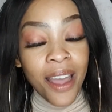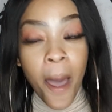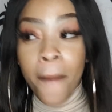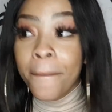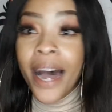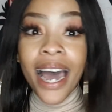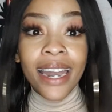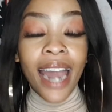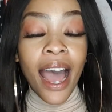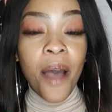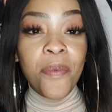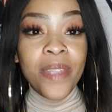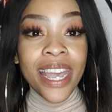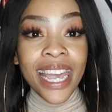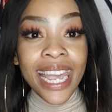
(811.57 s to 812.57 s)
Mara,
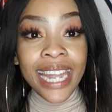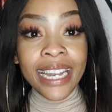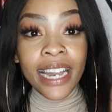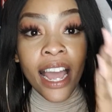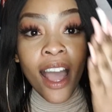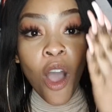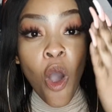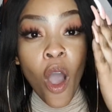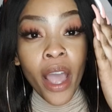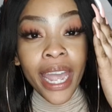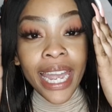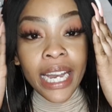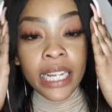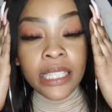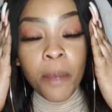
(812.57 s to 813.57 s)
it
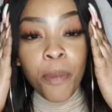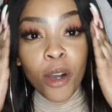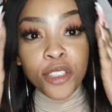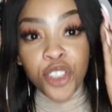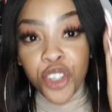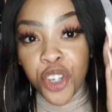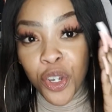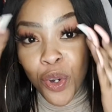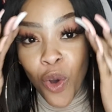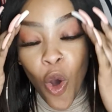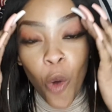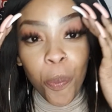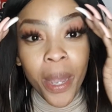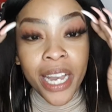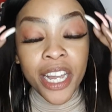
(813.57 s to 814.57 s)
is about you
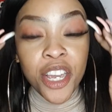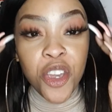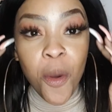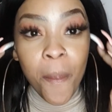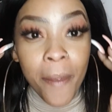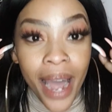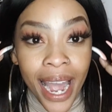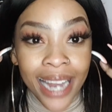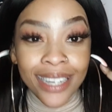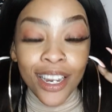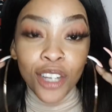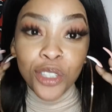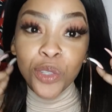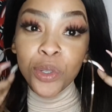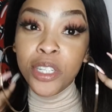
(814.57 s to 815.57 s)
opening your mind
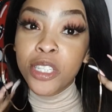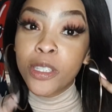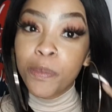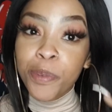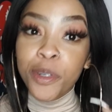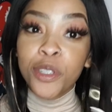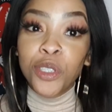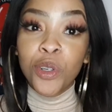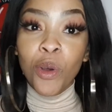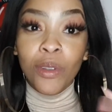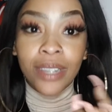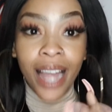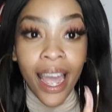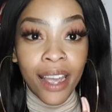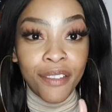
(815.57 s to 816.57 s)
to the spiritual
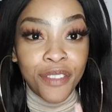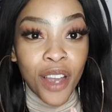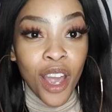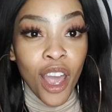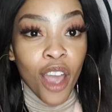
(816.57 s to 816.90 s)
life.